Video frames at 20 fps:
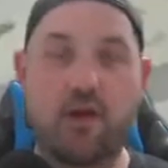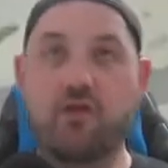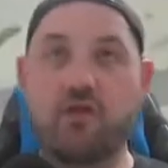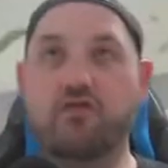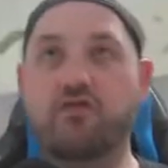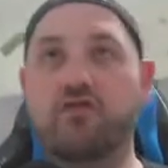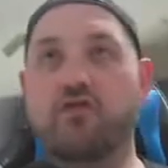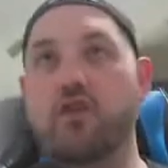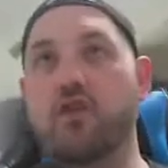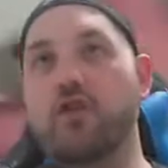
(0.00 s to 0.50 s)

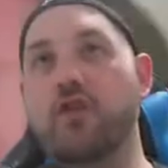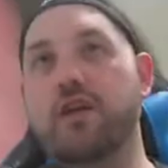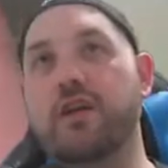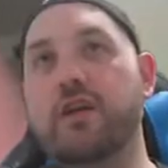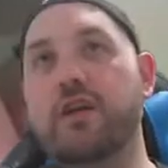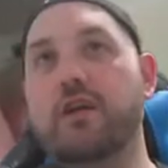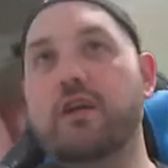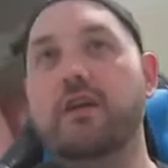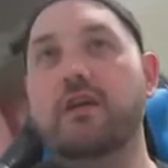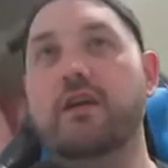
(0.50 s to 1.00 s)

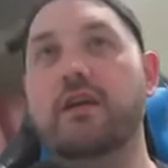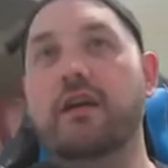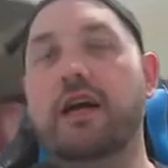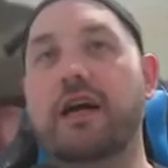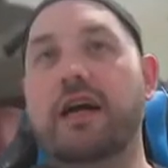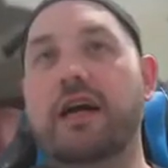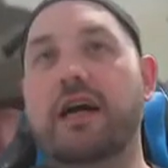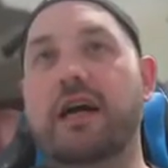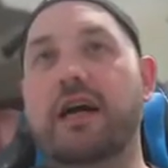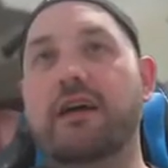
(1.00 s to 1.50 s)
Sturg,
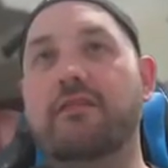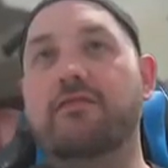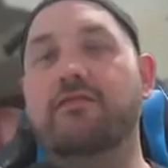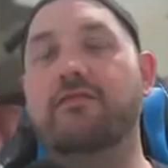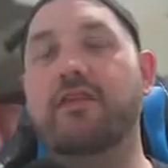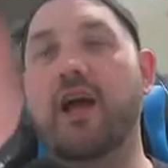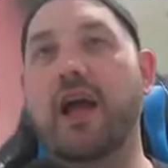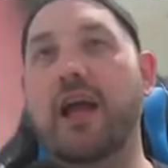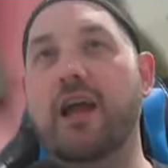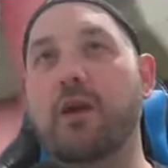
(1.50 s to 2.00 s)

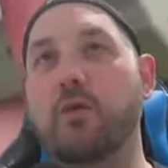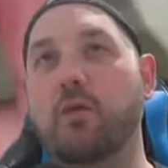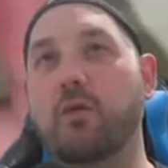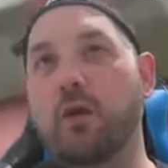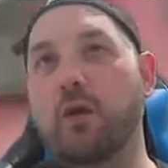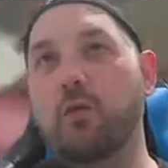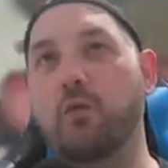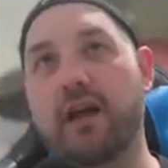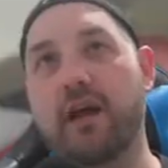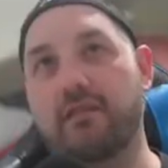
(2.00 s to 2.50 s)
flying
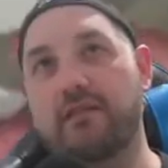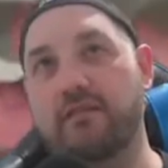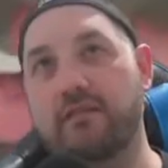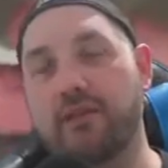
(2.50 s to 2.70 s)
1/1,